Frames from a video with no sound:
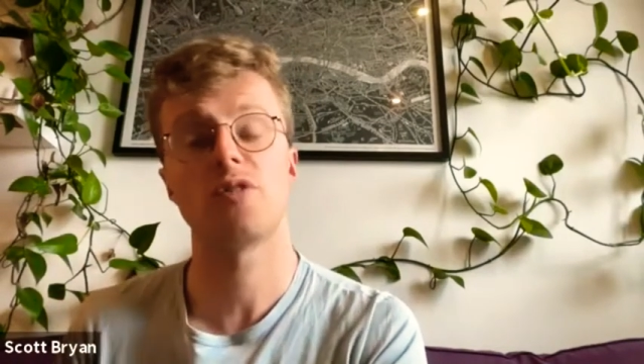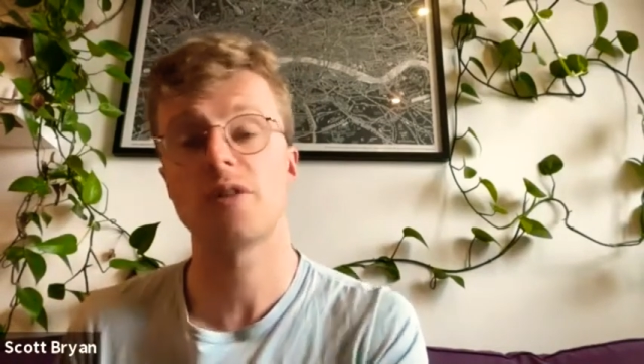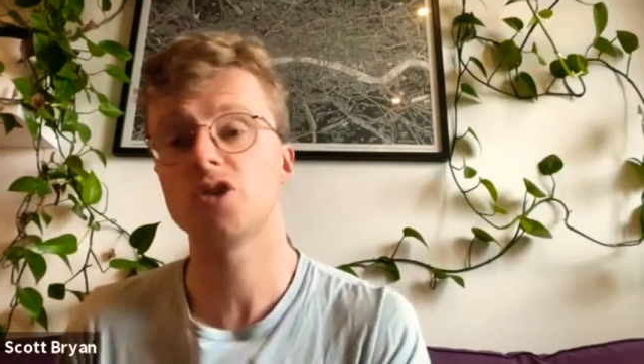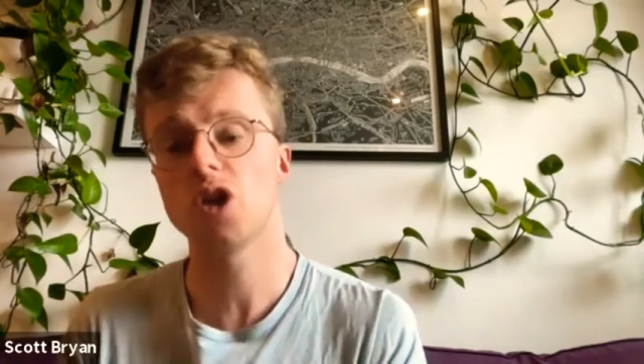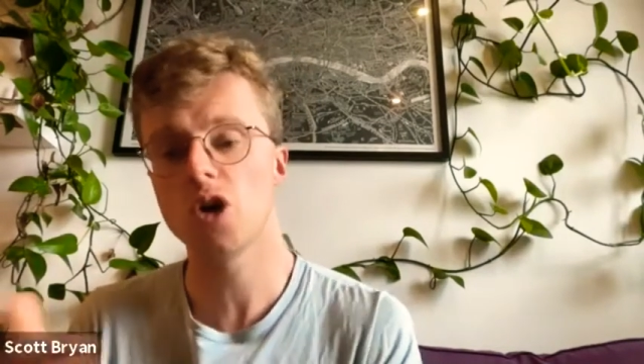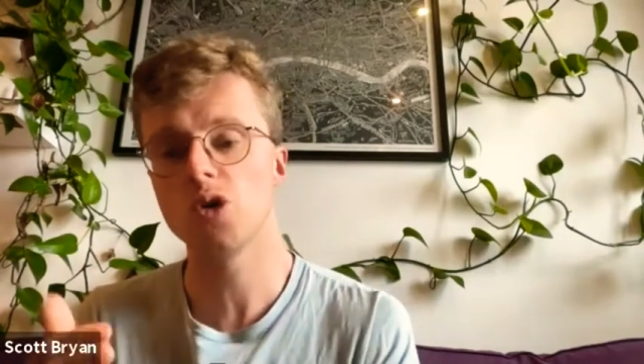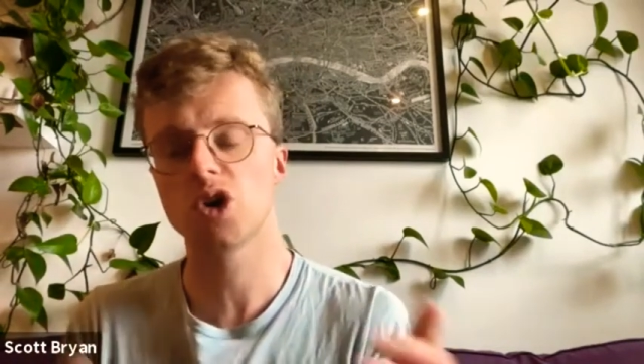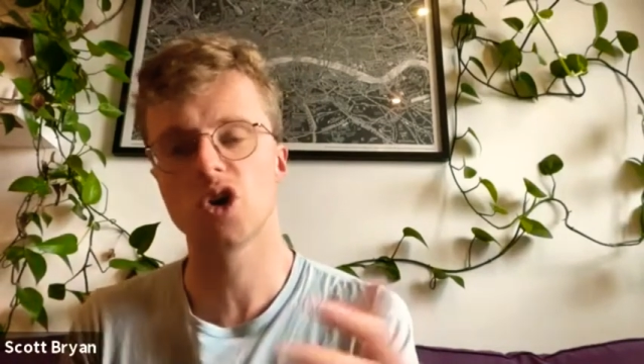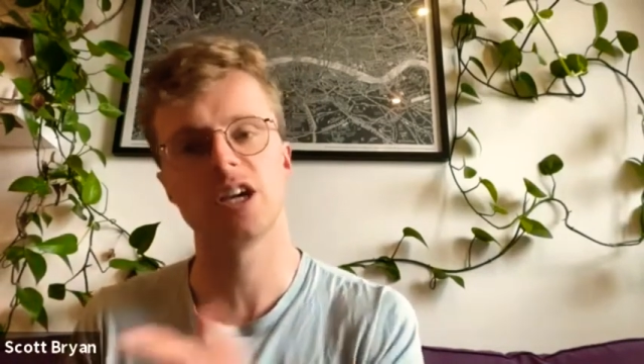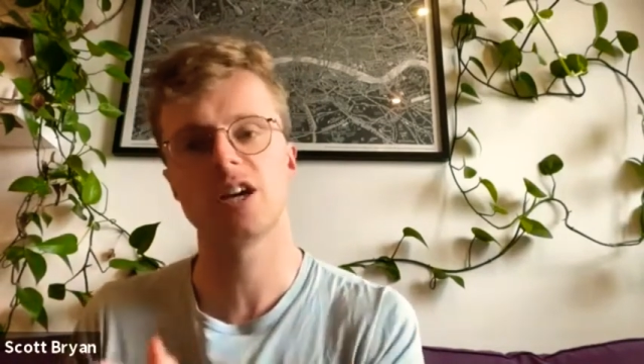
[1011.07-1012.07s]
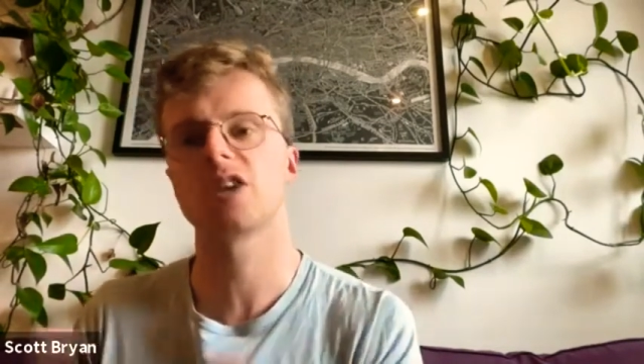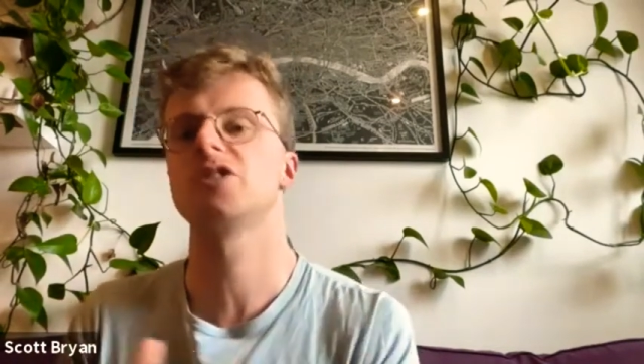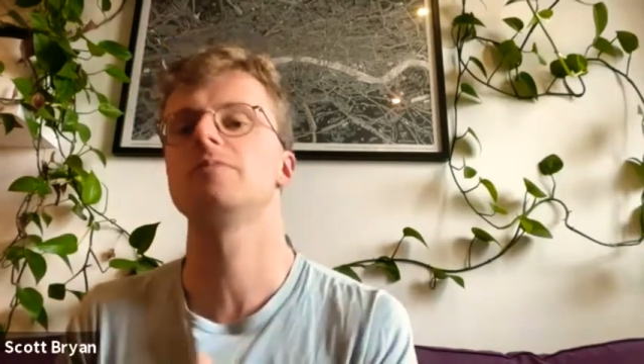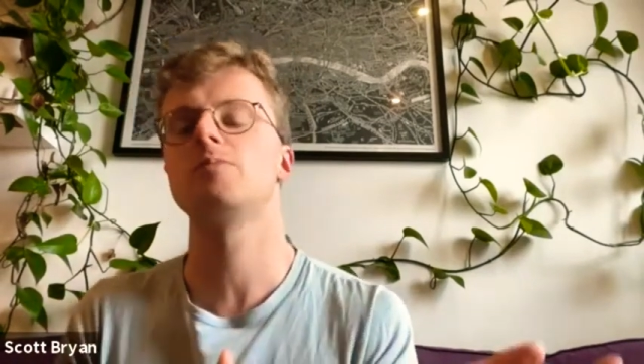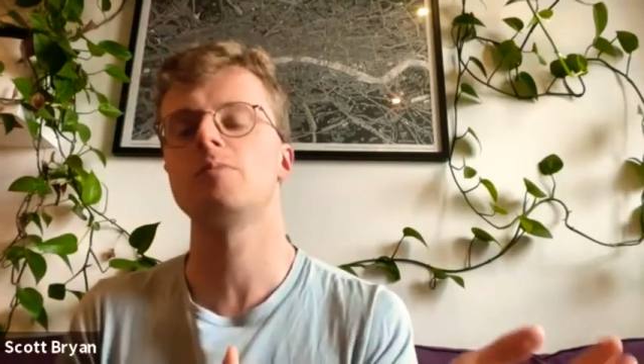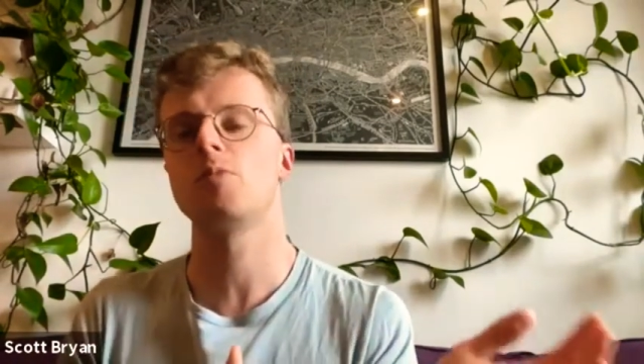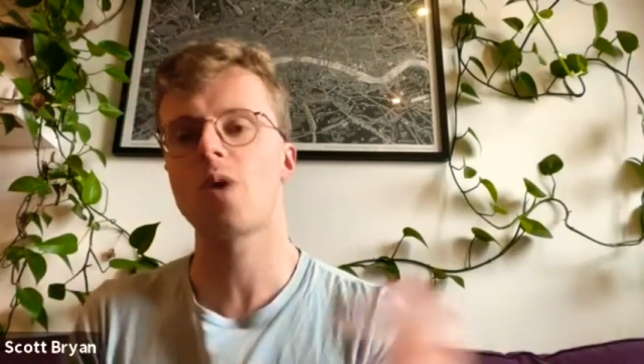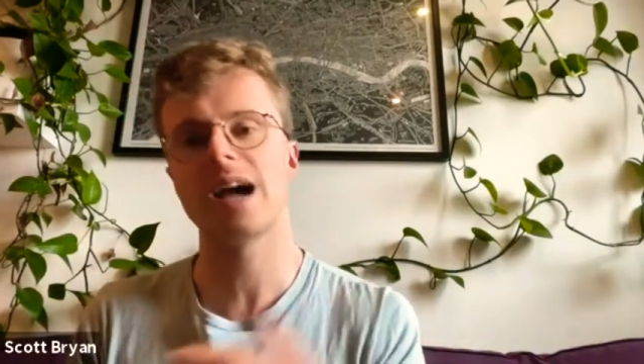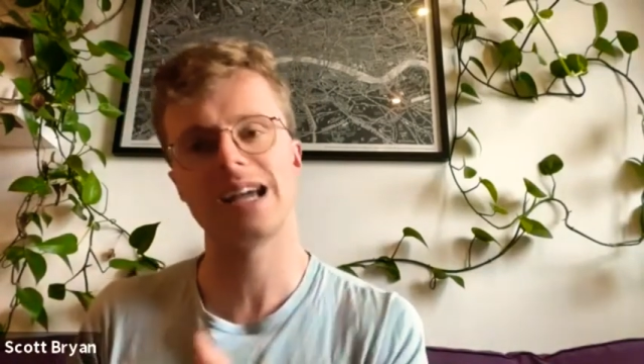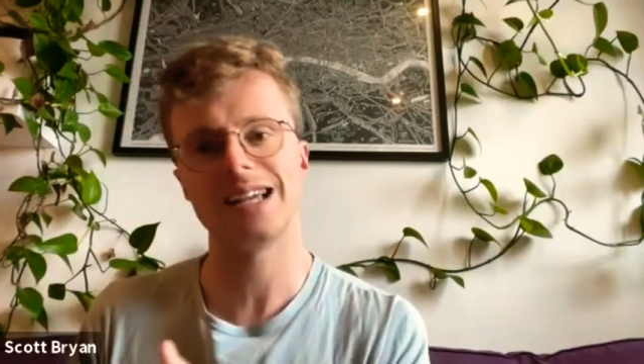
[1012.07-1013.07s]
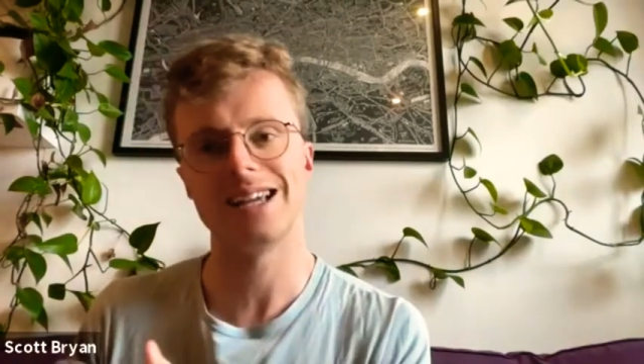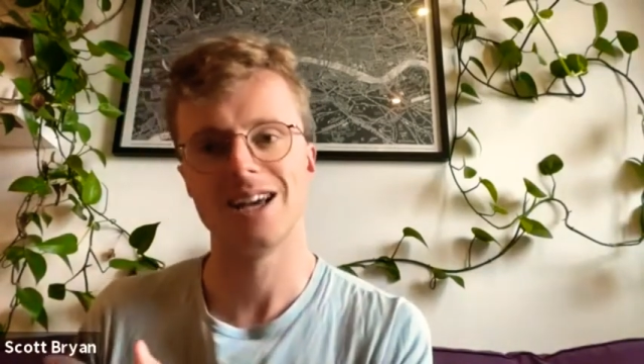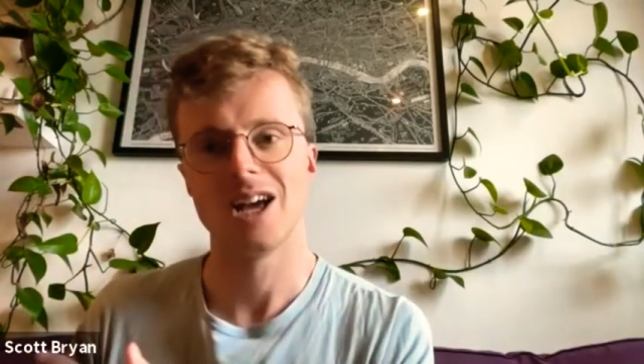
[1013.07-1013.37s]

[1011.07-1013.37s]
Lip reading: There's no cookie cutter way